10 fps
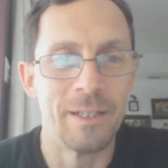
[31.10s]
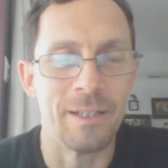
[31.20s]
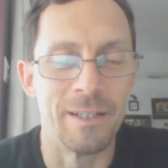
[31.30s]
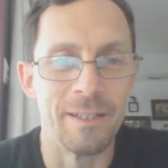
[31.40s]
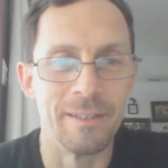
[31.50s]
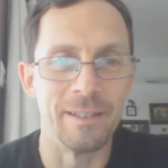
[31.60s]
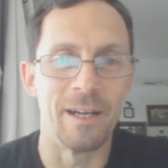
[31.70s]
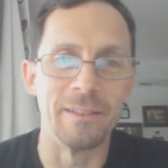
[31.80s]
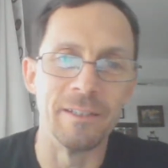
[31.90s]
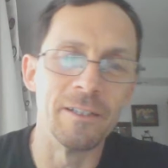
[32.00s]
Uh, the
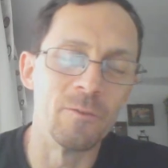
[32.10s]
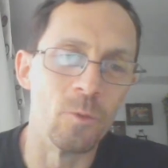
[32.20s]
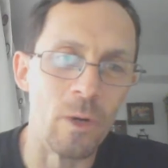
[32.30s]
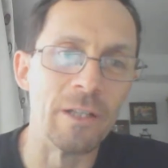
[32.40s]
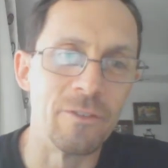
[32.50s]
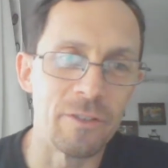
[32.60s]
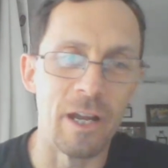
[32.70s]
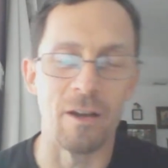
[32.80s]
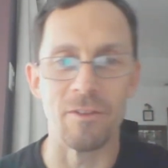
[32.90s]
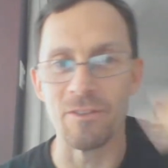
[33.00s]
idea of the Red
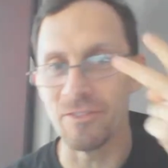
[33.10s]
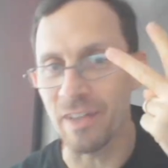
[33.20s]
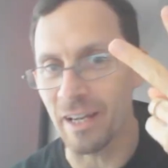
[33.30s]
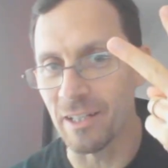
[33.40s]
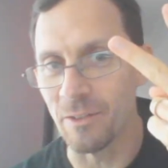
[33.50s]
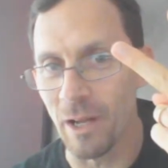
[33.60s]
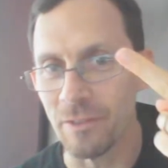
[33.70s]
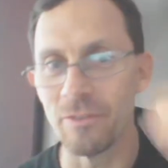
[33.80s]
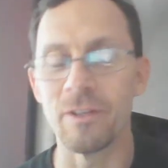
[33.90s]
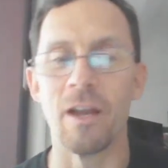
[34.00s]
Scare, the second
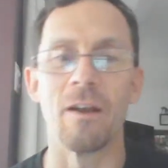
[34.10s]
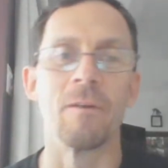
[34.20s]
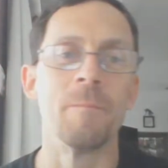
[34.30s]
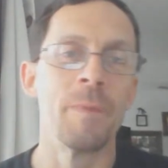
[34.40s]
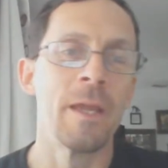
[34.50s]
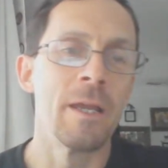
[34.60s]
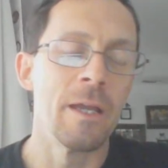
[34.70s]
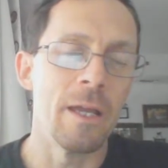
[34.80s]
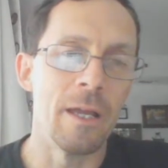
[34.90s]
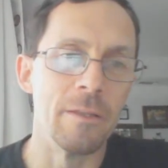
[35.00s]
Red Scare.
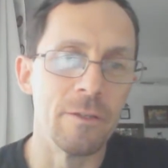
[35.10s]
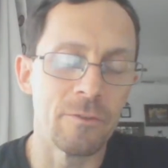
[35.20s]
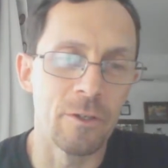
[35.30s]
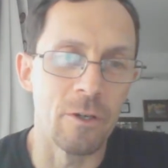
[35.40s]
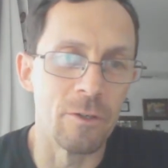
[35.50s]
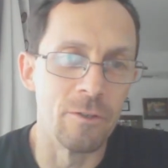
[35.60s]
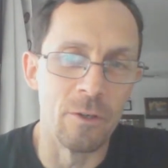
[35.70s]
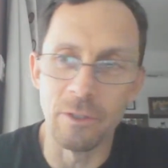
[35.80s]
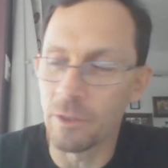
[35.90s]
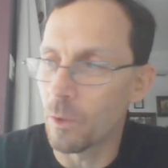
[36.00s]
And this occurred
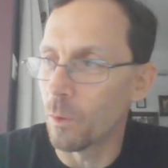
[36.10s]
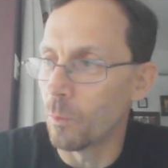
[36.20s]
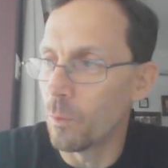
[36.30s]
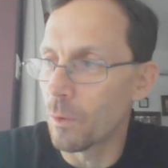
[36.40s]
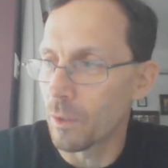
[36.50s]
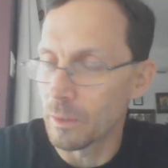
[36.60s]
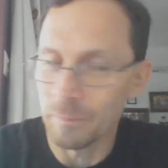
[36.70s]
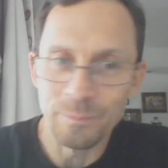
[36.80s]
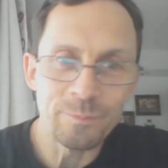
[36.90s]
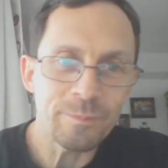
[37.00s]
during the Cold War.
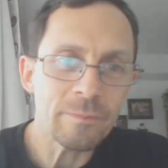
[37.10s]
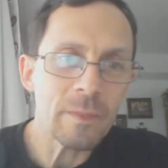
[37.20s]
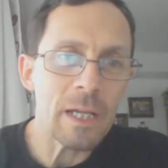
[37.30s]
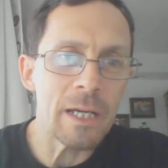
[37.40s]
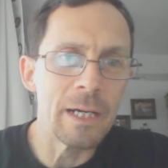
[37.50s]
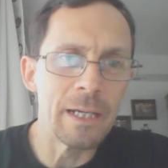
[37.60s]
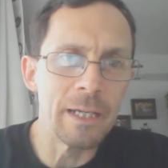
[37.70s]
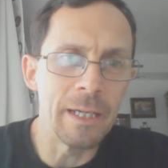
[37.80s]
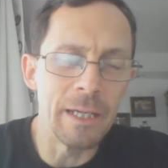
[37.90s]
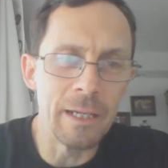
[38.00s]

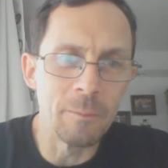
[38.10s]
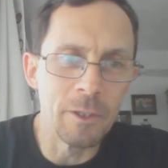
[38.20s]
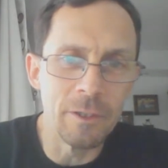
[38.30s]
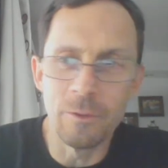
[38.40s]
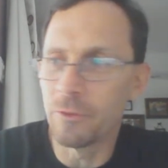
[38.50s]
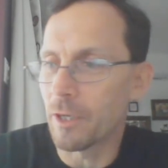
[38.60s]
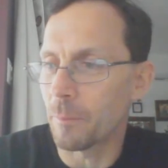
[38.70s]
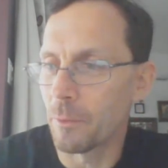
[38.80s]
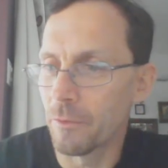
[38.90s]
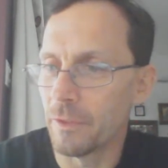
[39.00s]
Uh, and I'm going to use a
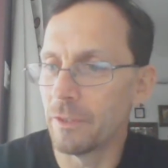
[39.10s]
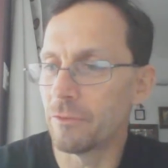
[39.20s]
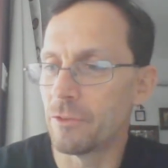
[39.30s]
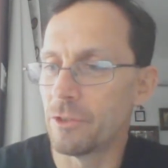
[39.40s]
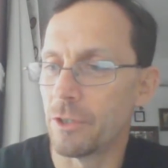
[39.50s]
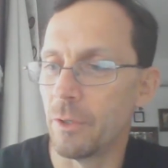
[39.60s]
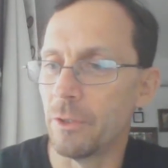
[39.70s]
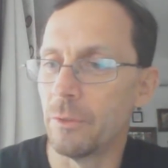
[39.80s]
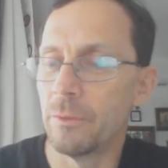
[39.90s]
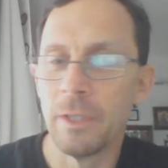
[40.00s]
couple things to show
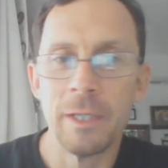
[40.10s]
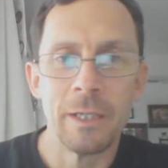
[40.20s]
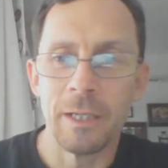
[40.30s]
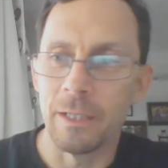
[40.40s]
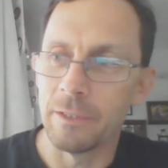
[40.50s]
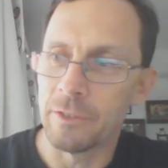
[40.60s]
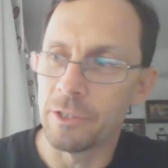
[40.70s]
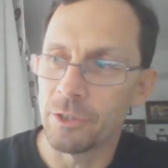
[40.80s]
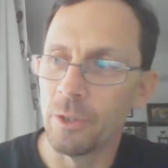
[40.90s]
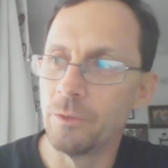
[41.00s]
you. Uh, as I
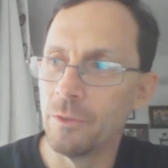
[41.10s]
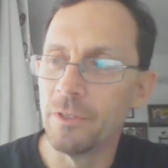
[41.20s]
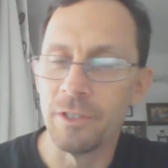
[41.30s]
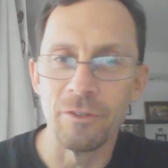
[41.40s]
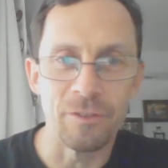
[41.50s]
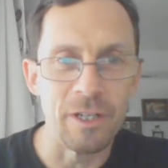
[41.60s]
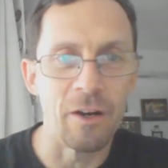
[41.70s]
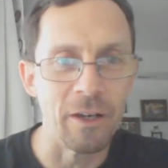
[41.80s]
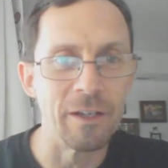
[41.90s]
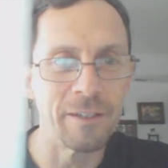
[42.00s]
showed you the
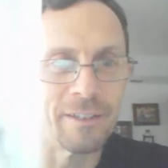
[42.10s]
hysteria